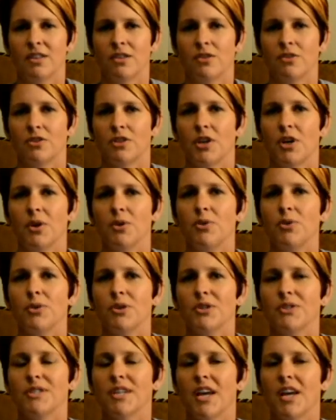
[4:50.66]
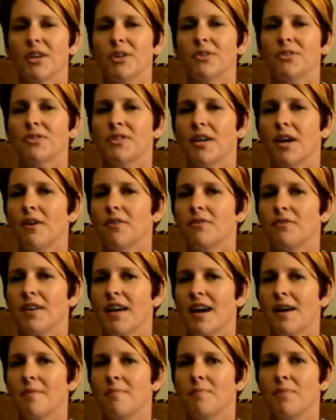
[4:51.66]
So you can tell yourself
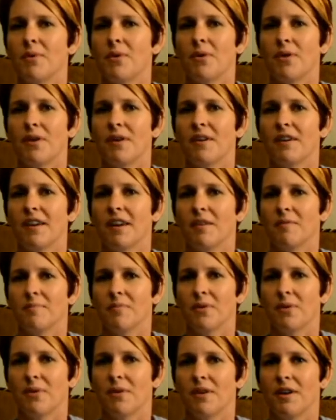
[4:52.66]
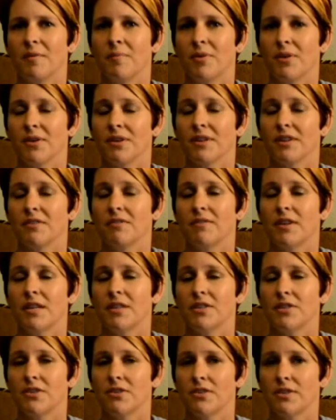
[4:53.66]
that more and more and more and
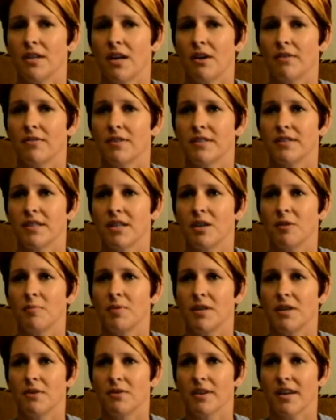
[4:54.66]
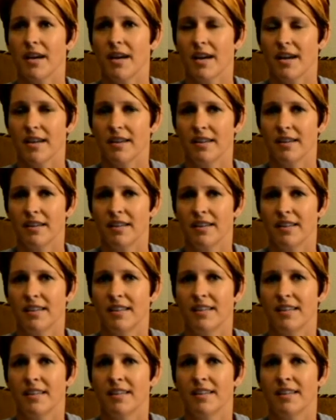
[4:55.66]
convince yourself it's going to be okay.
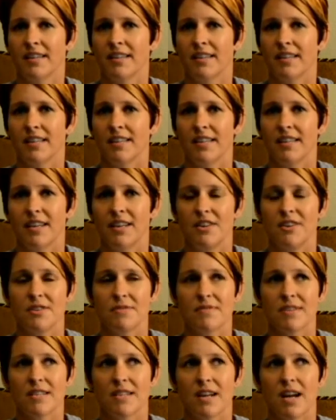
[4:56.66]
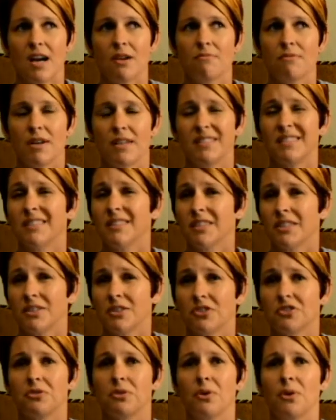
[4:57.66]
And you know what? God was in
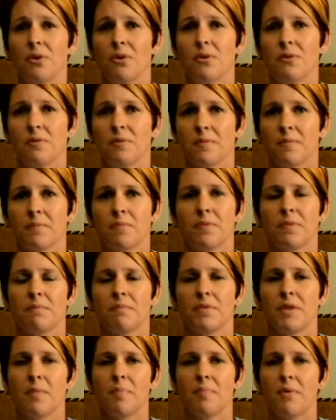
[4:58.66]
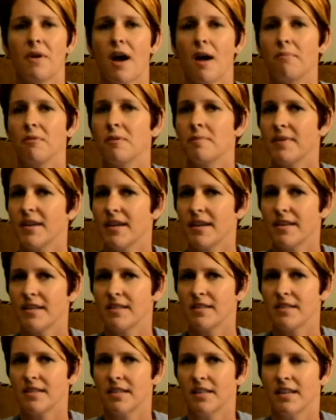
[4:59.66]
control. The problem
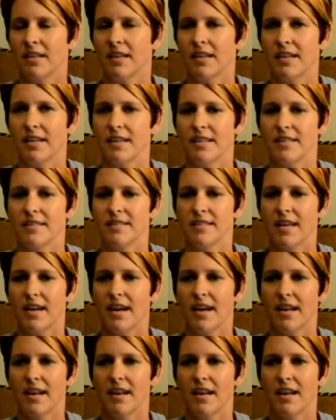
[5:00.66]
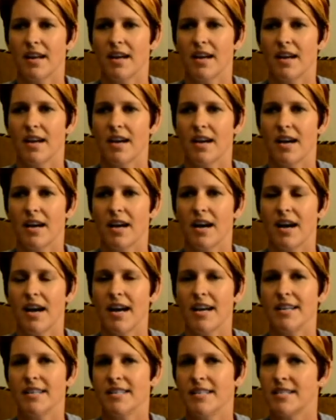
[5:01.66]
is that
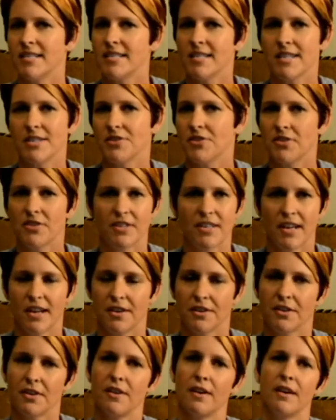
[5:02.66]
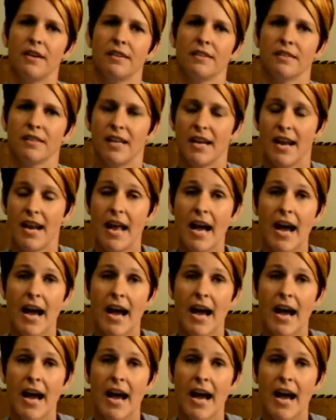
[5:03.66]
I didn't understand God. And